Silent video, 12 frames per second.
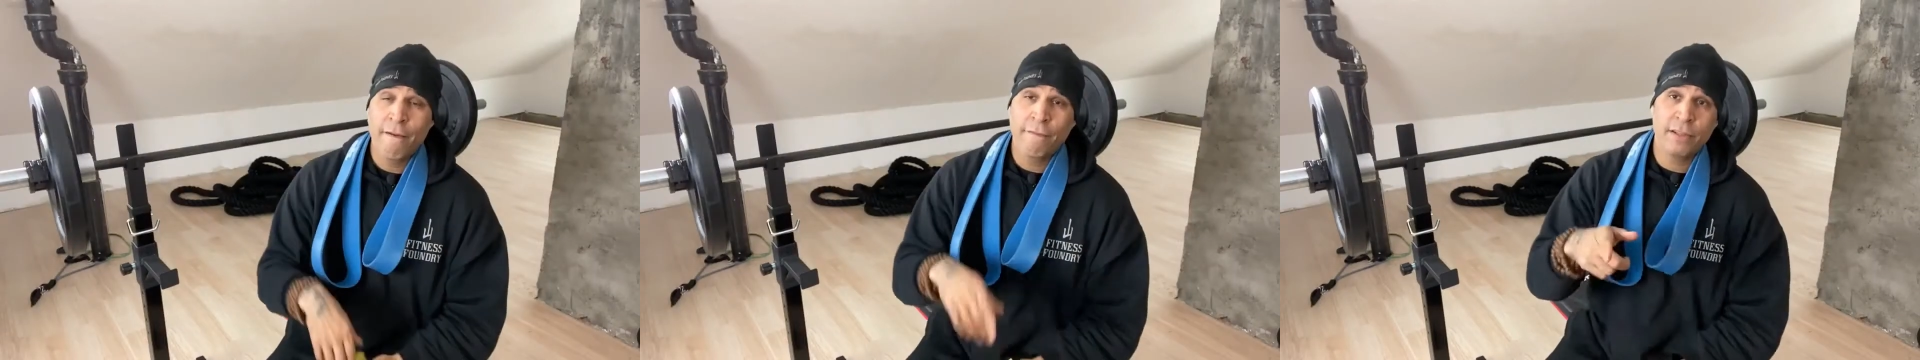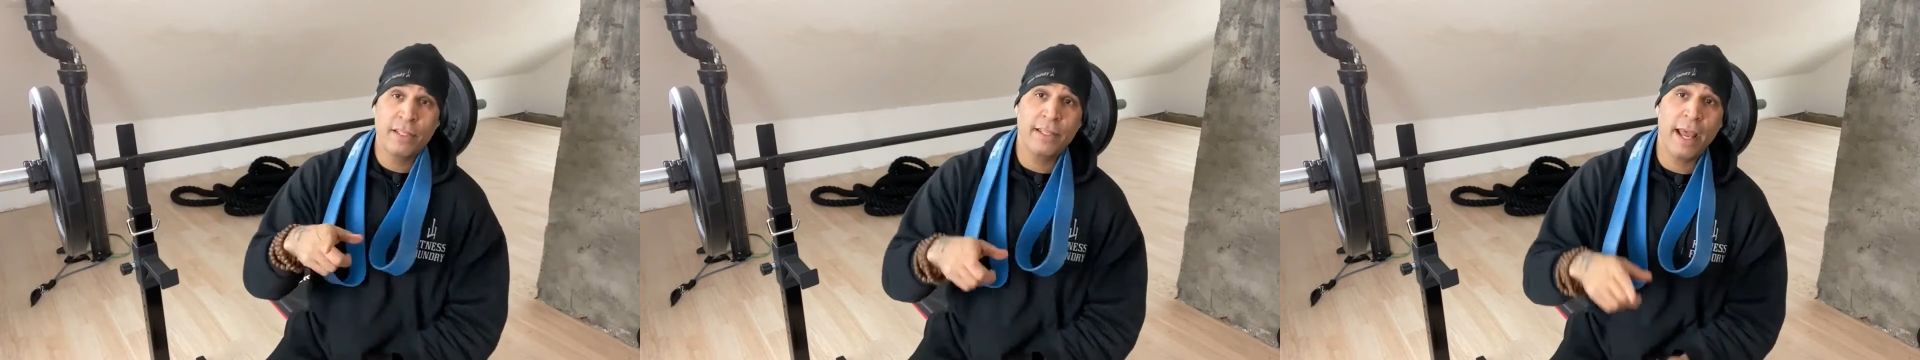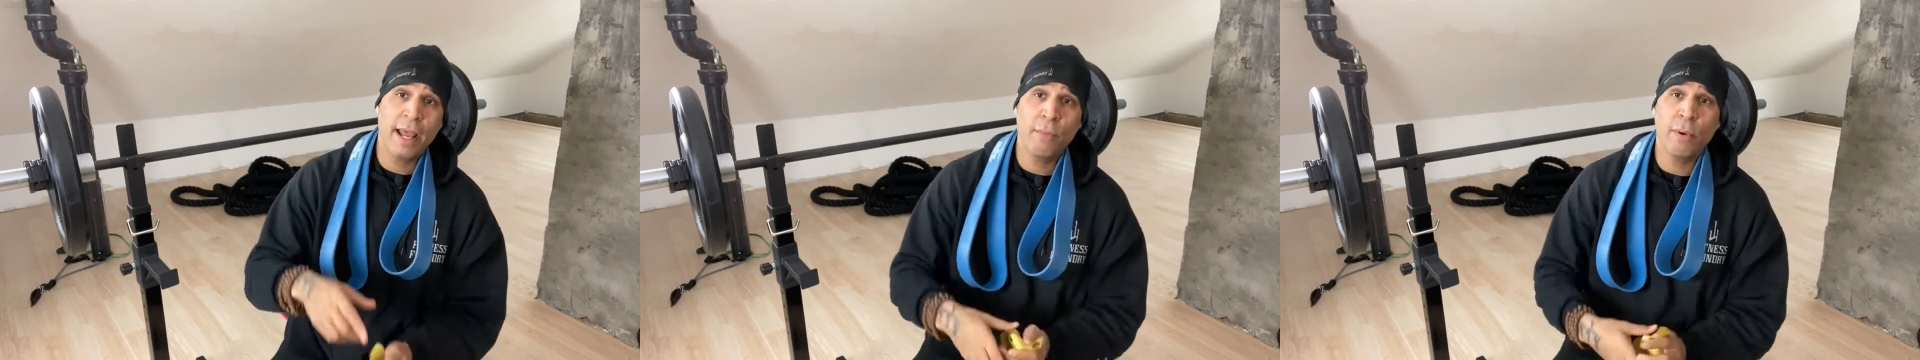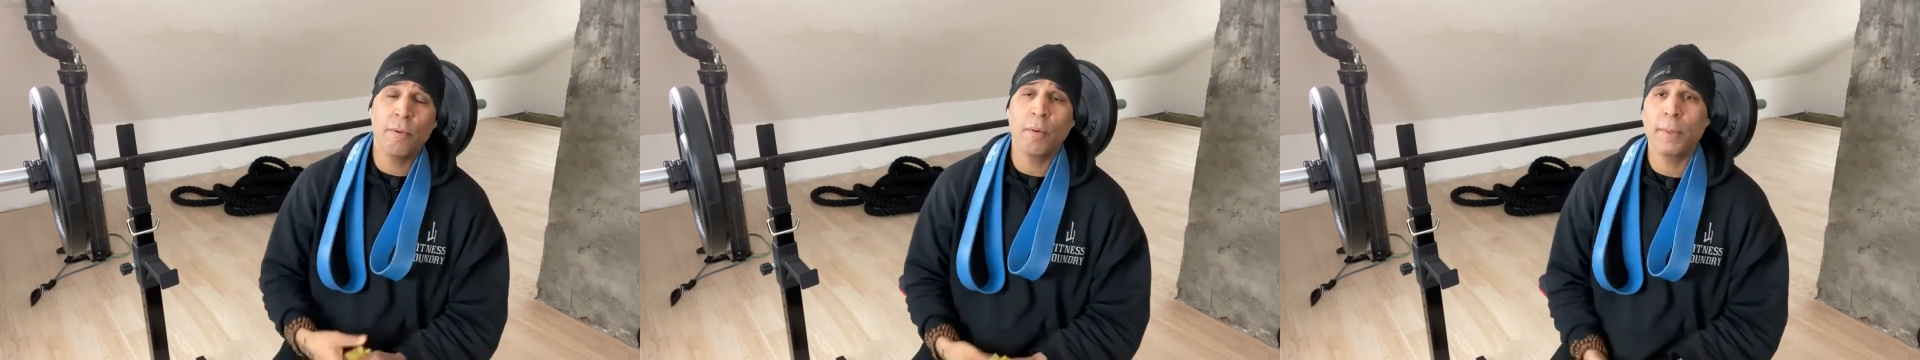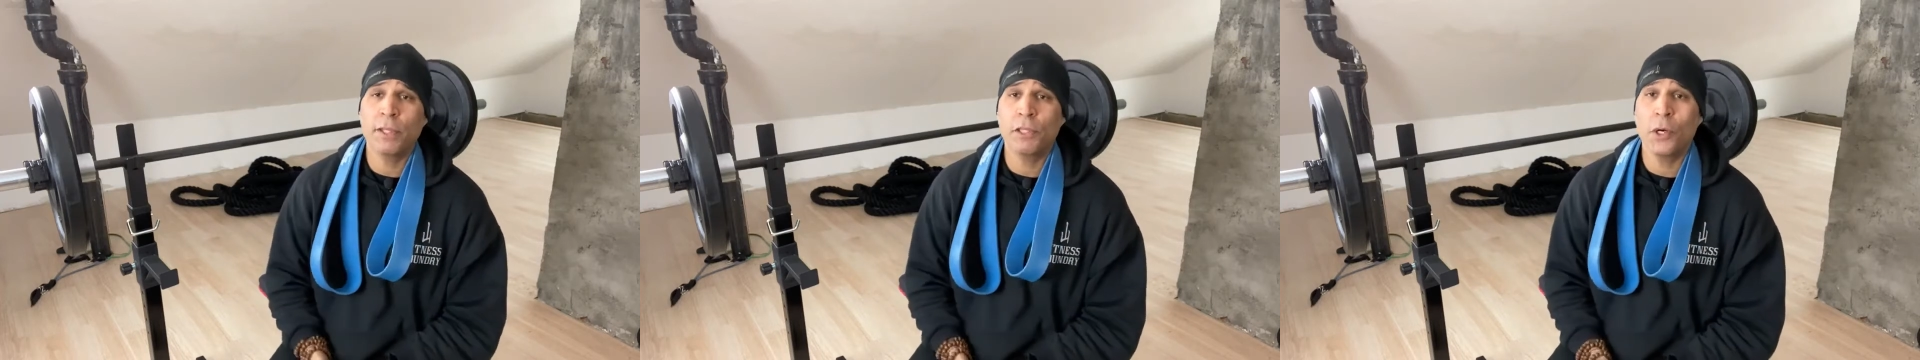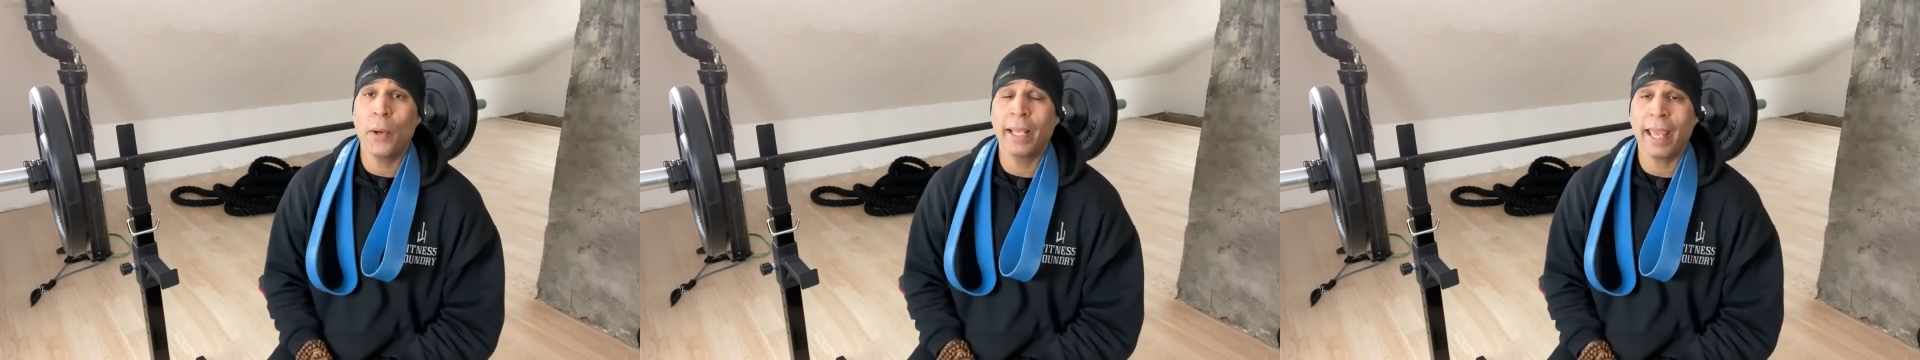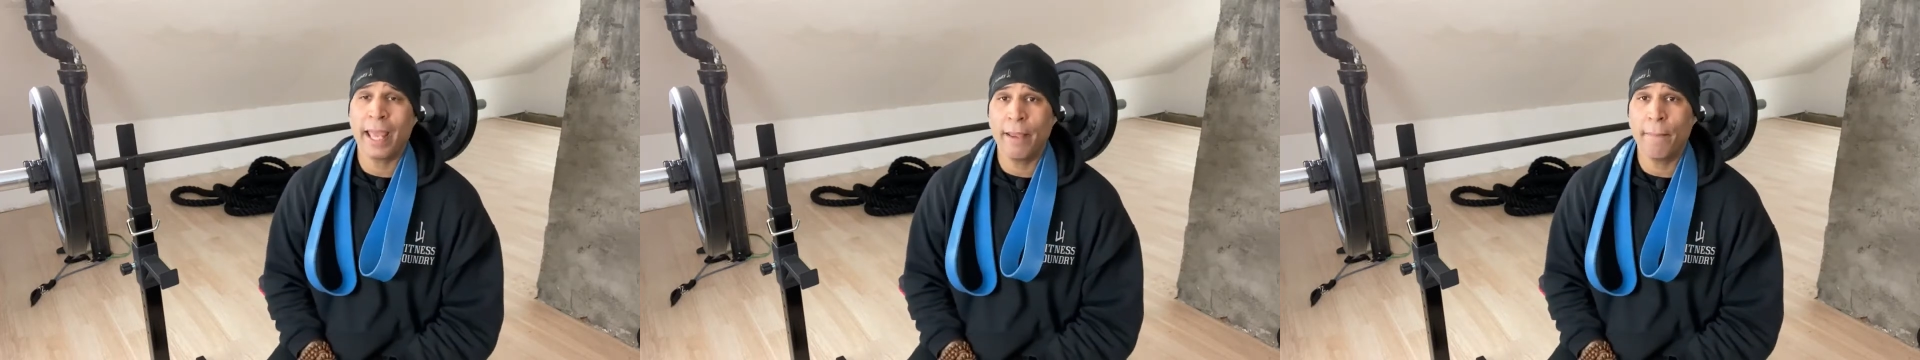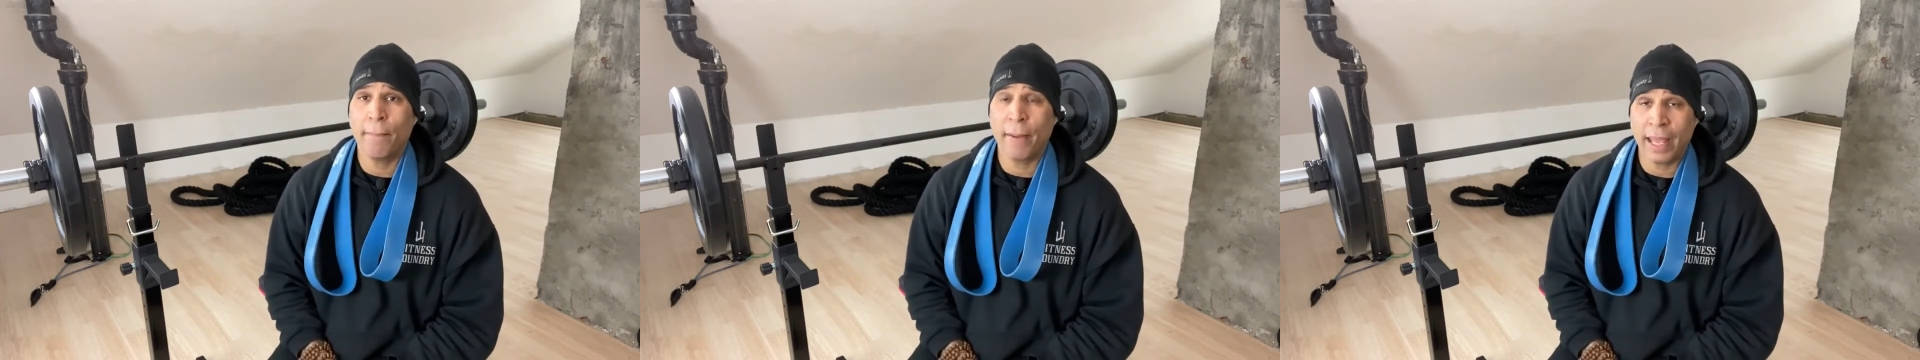For today, we will be doing
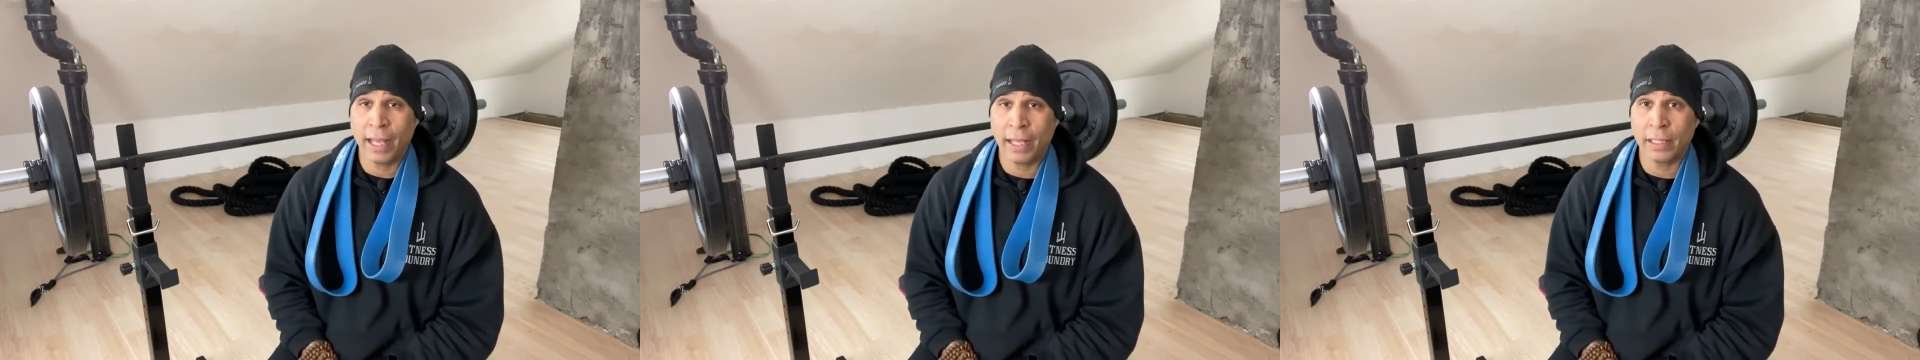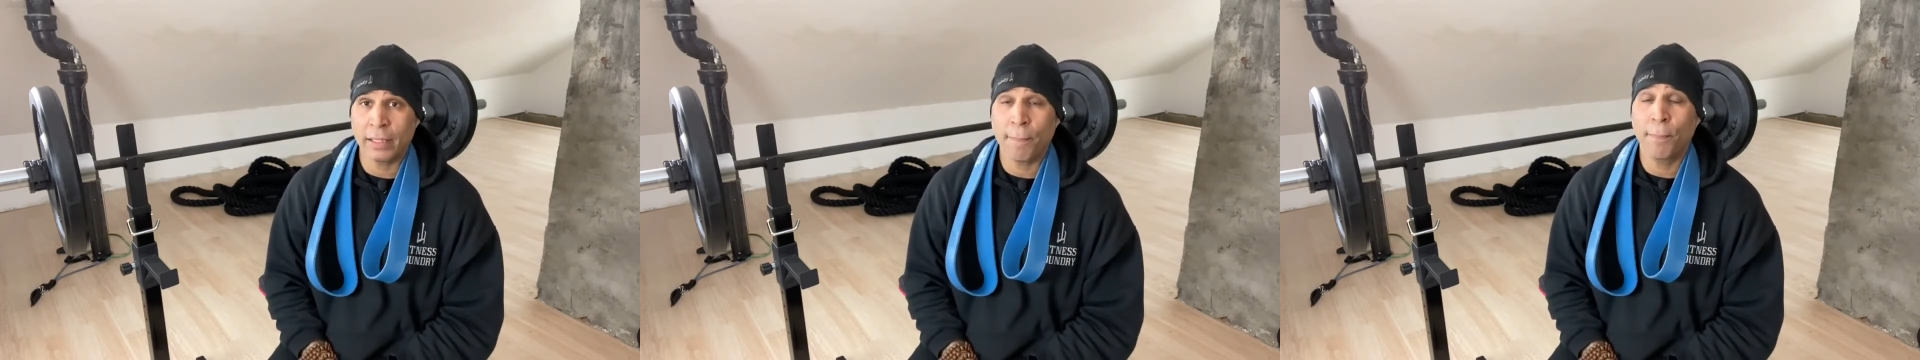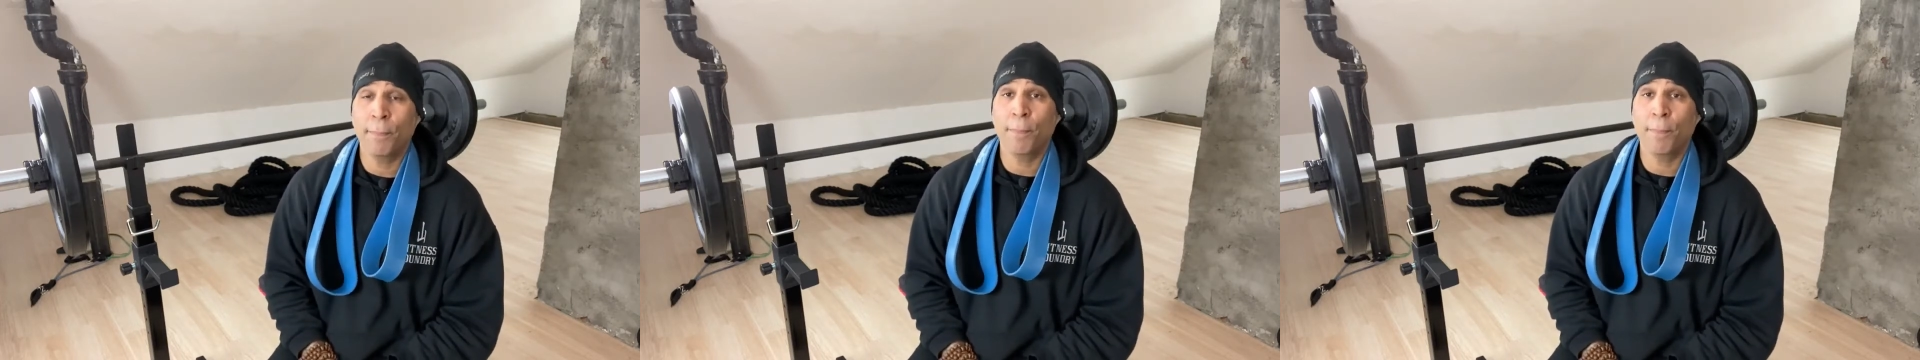a band